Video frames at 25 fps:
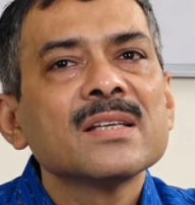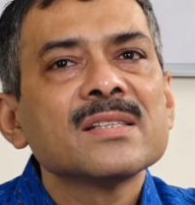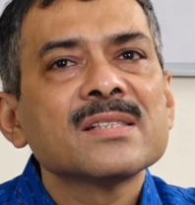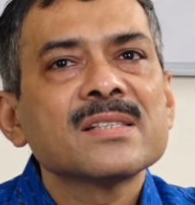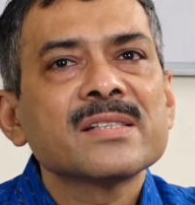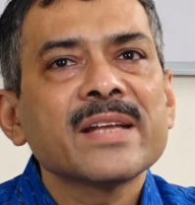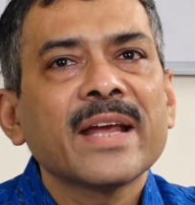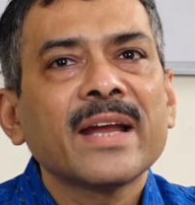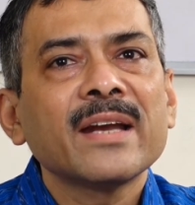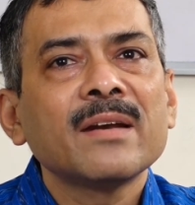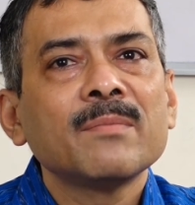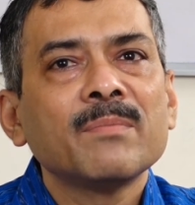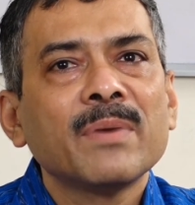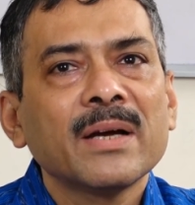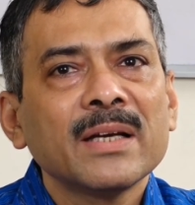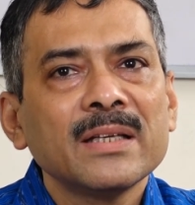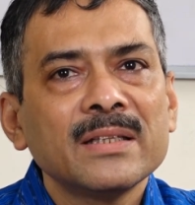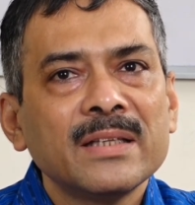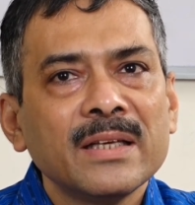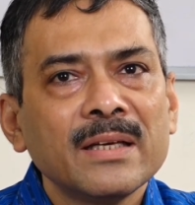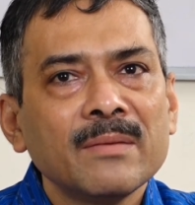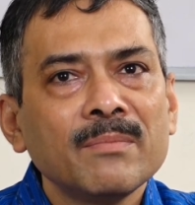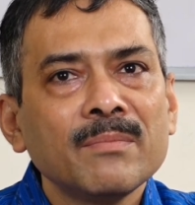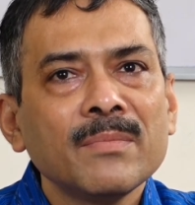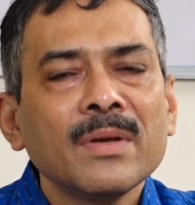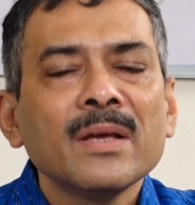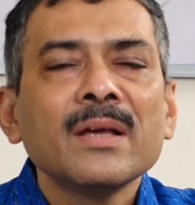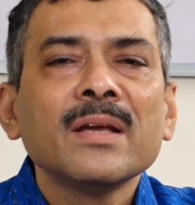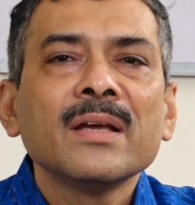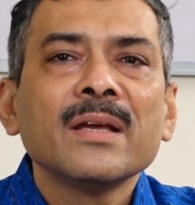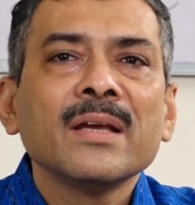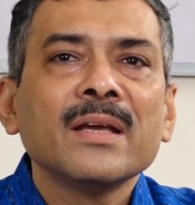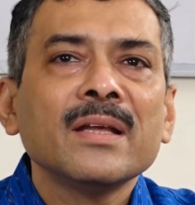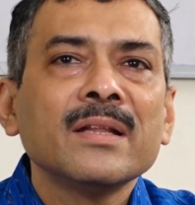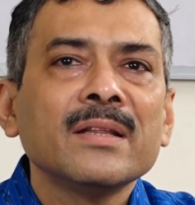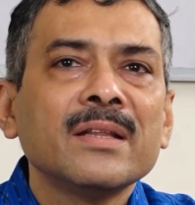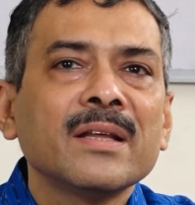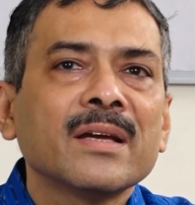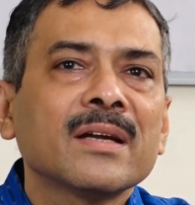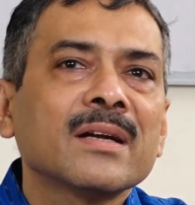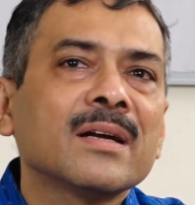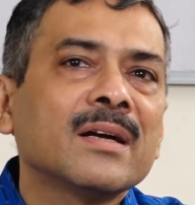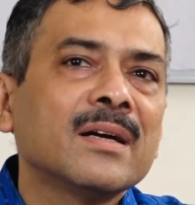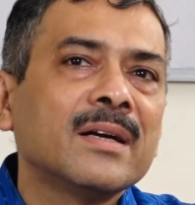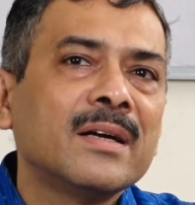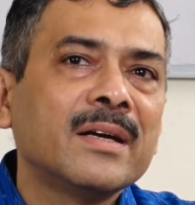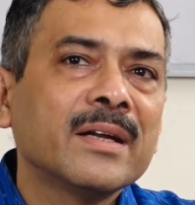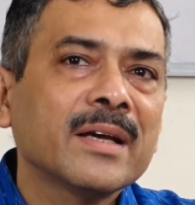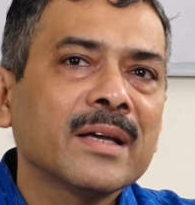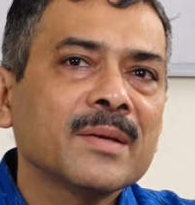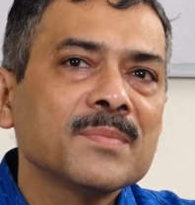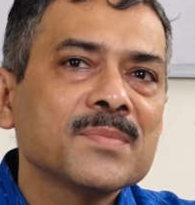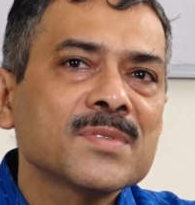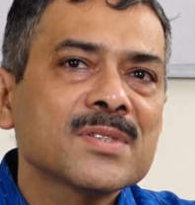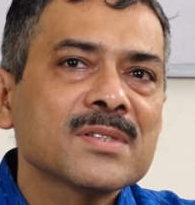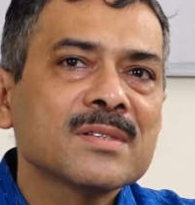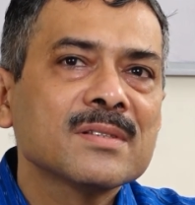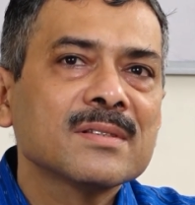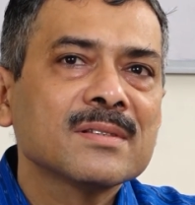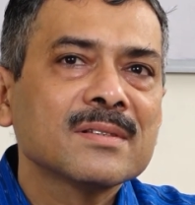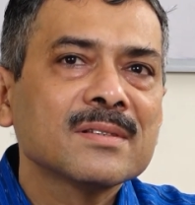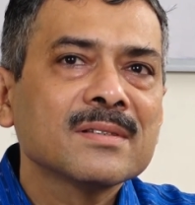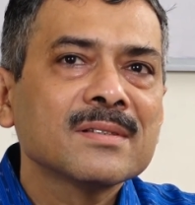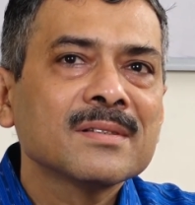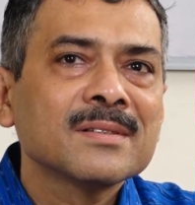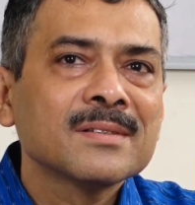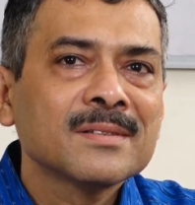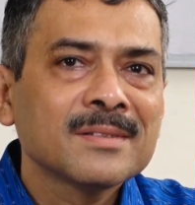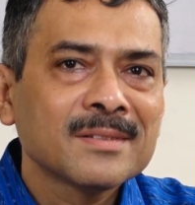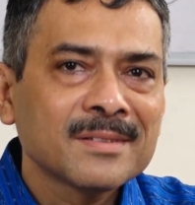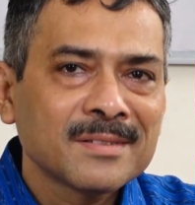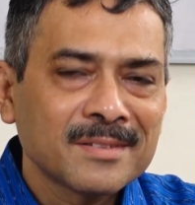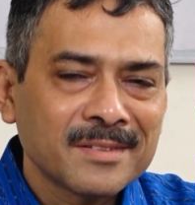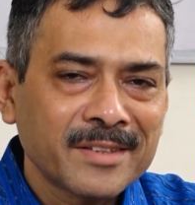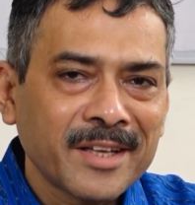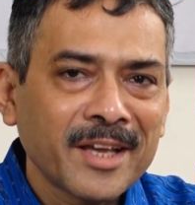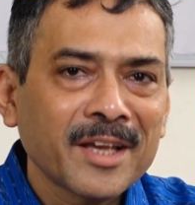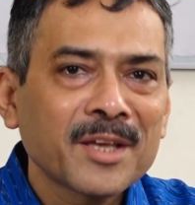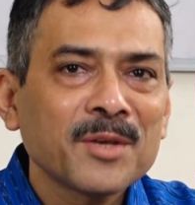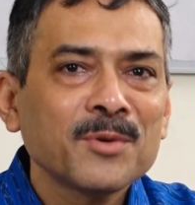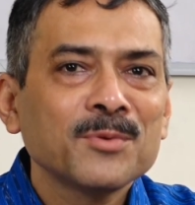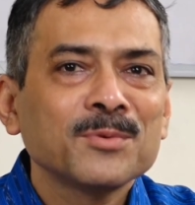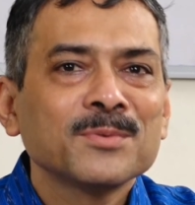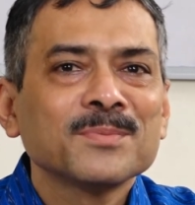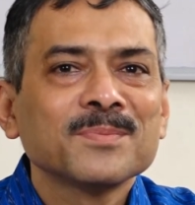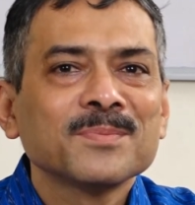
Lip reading: stand by them in their hard times. Thank you.